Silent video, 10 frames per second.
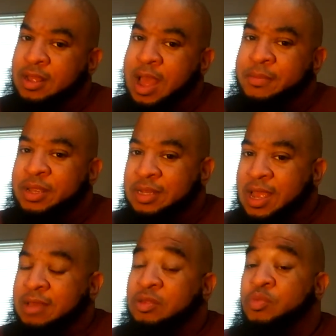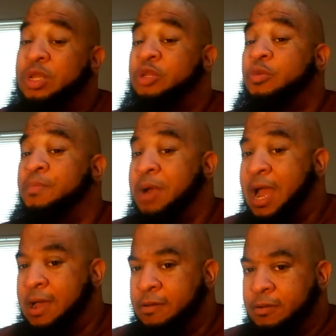How many times are we too
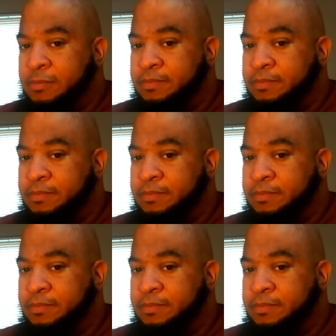proud